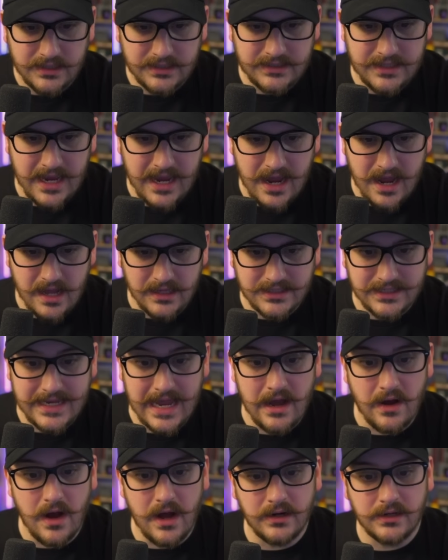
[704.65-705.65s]
Seance,
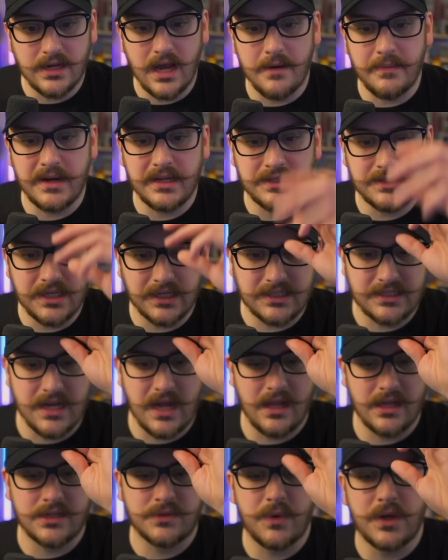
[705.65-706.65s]
now uncommon and
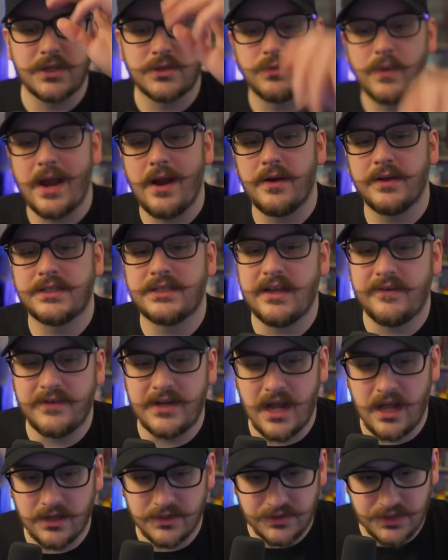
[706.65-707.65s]
$6, was rare and
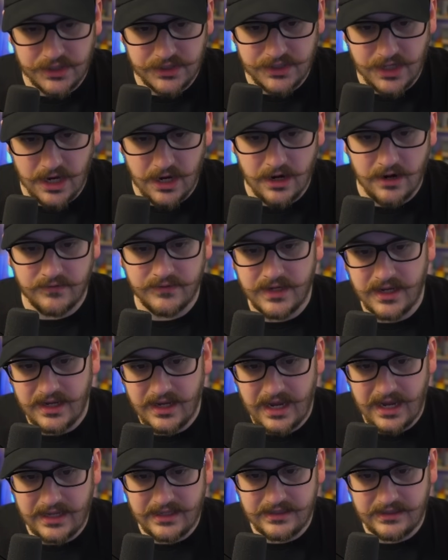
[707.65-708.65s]
$7. Deserved.
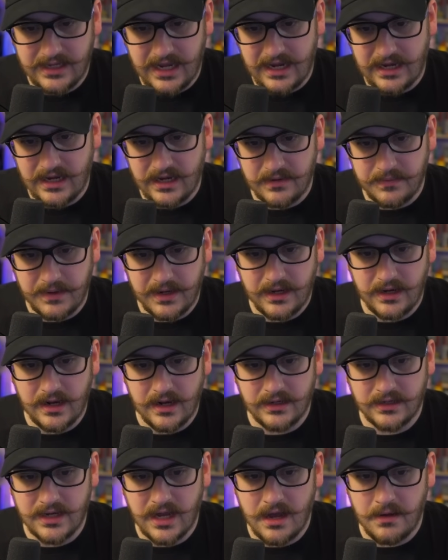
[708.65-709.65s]
It needed to be
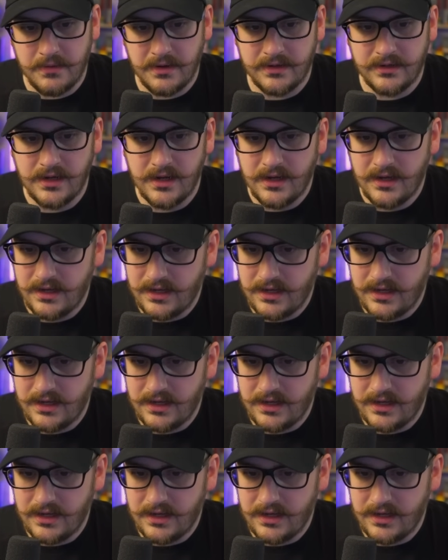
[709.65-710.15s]
uncommon.